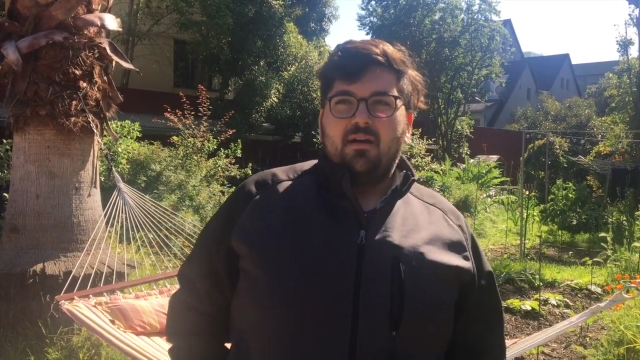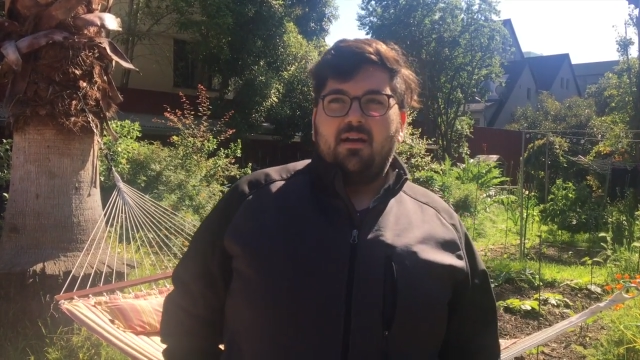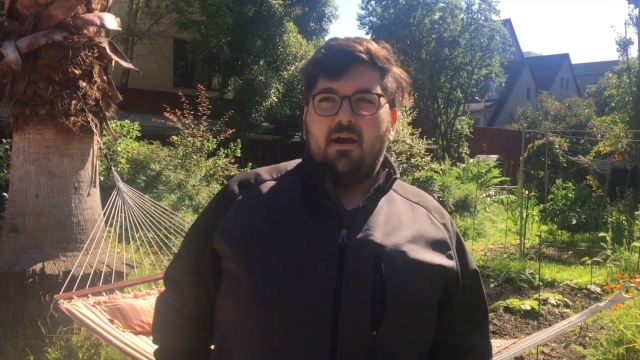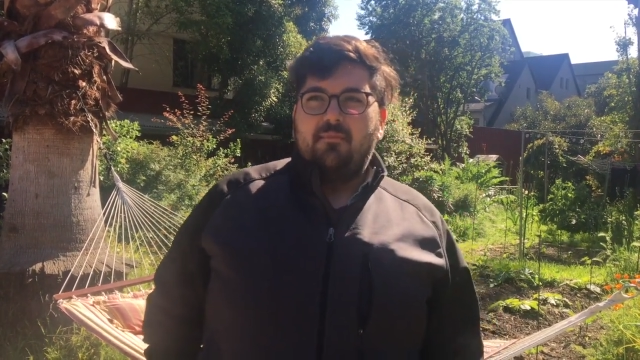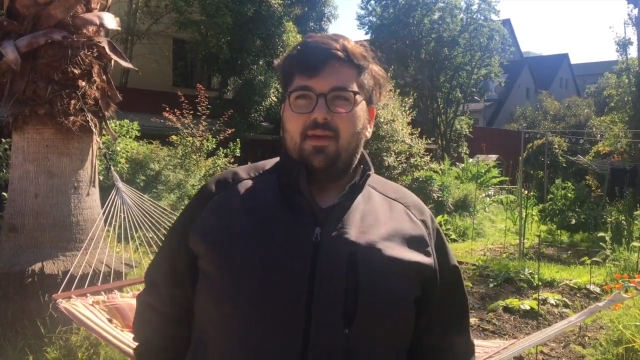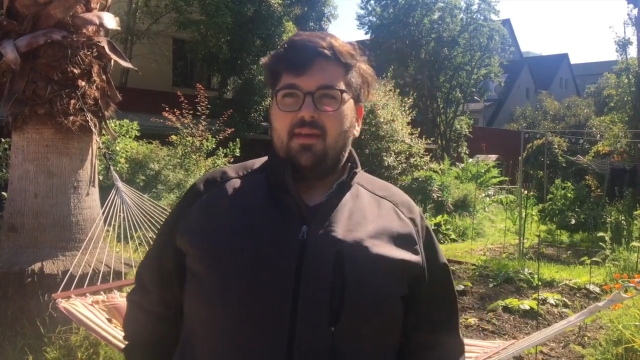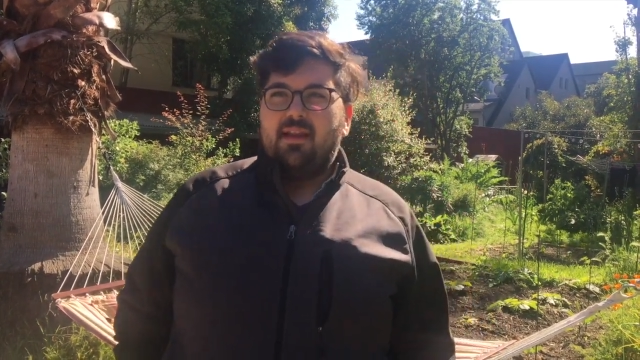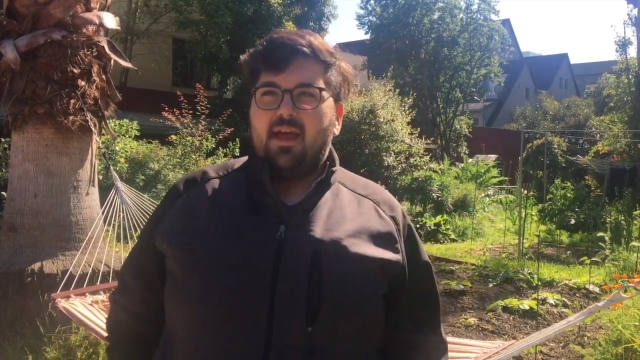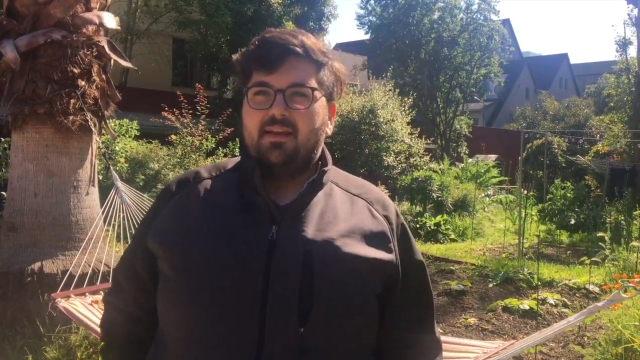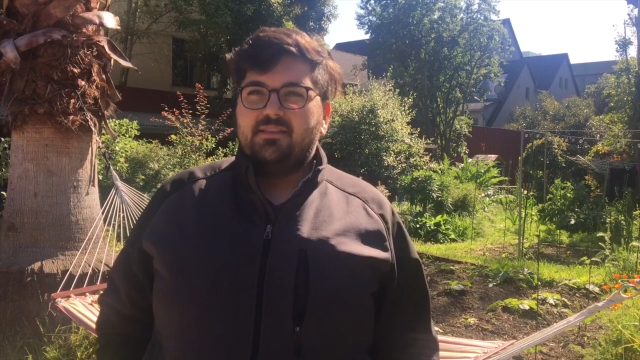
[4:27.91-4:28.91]
come in
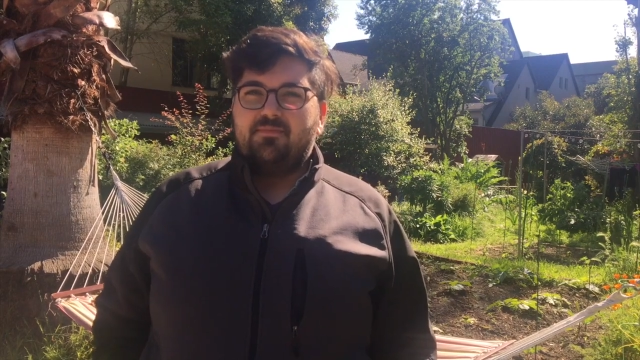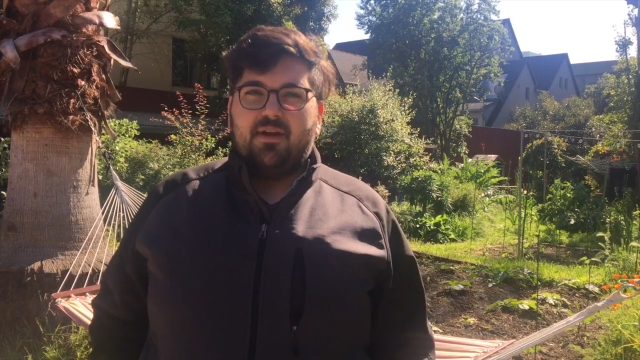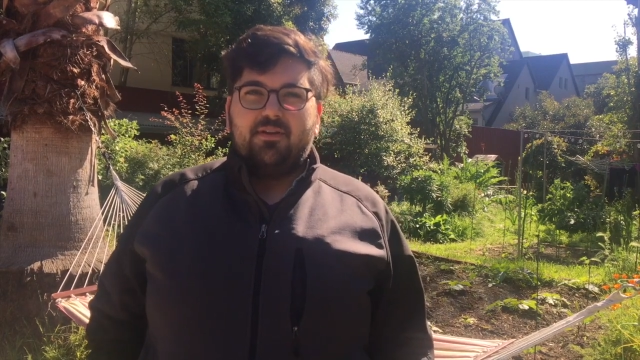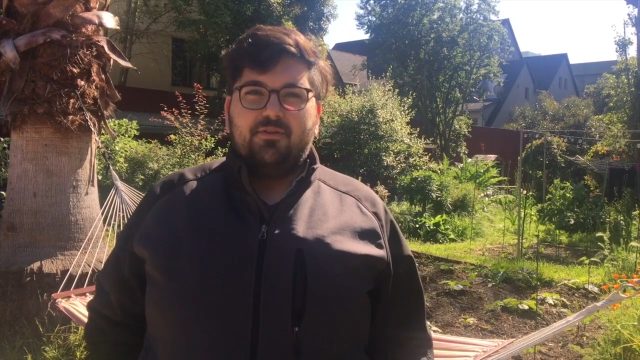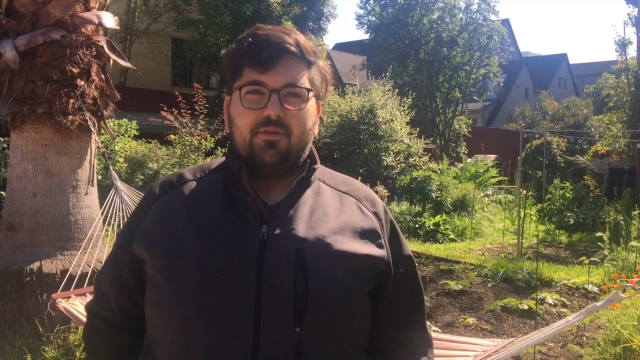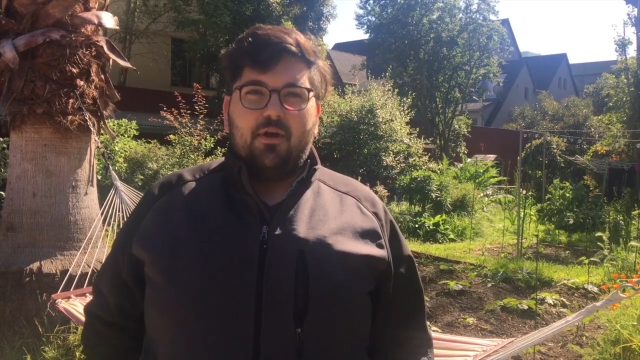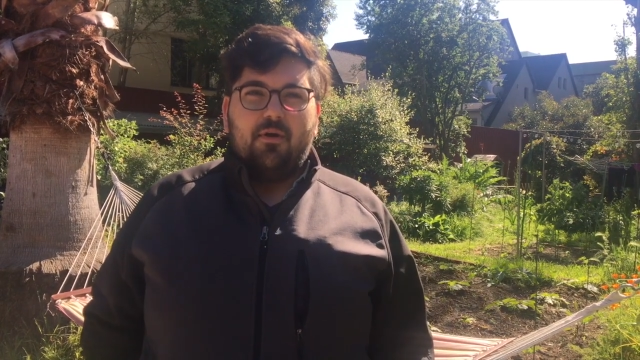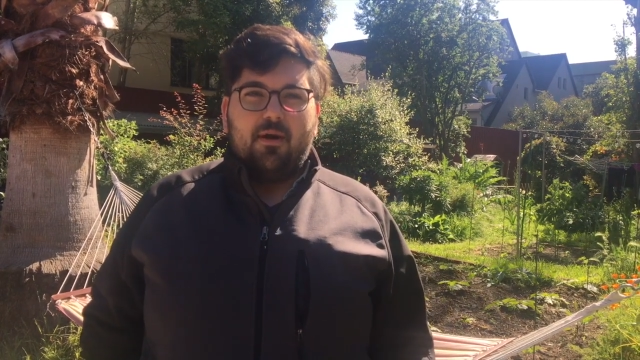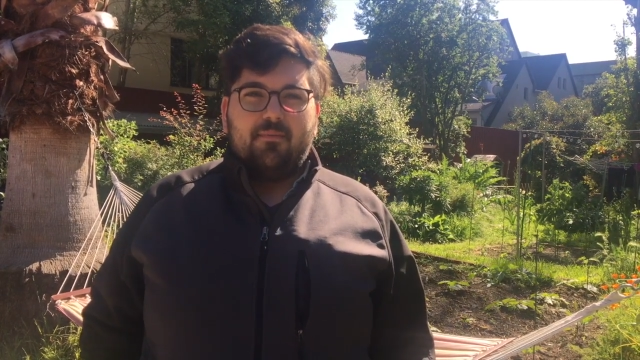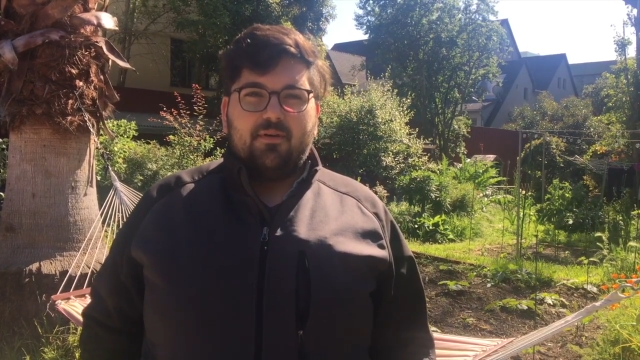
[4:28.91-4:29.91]
as brand new
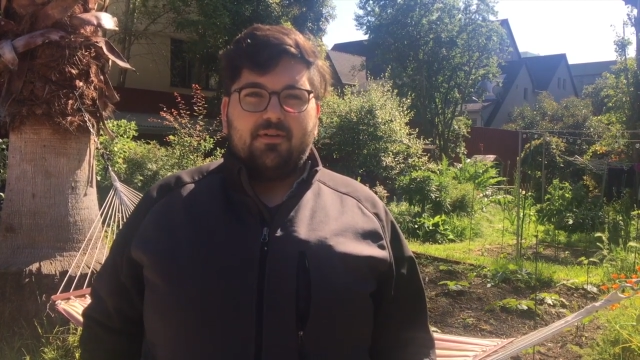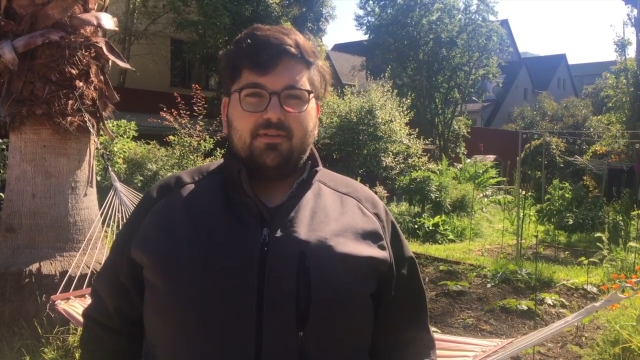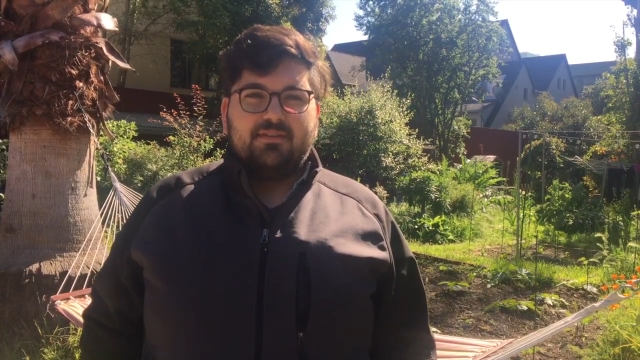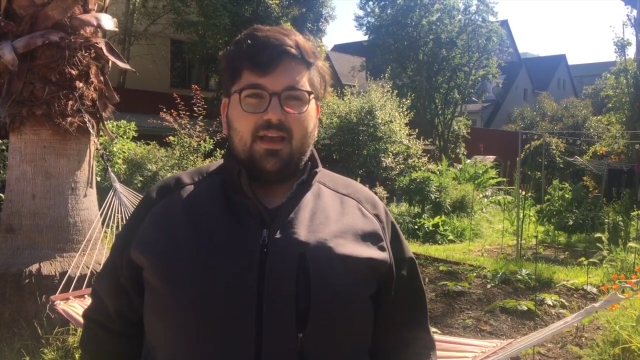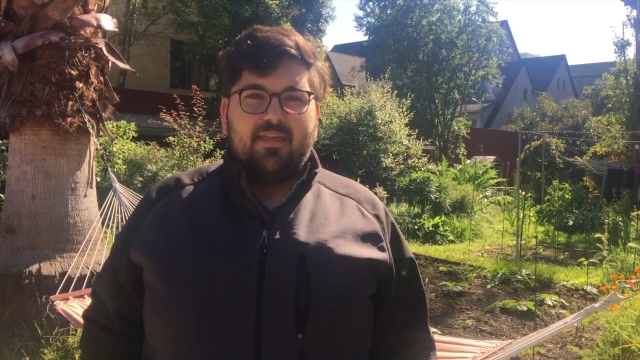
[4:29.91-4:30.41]
co-opers